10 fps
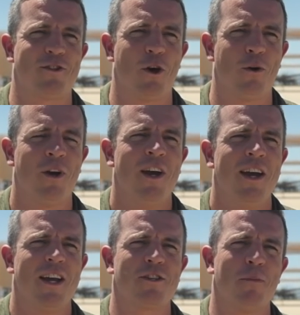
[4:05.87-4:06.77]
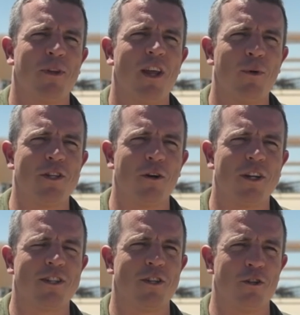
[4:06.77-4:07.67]
So it's something that we don't
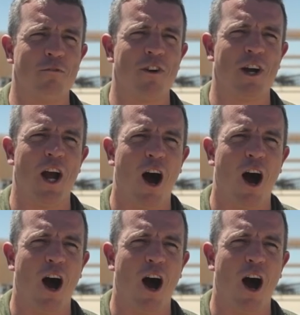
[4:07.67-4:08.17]
get to do very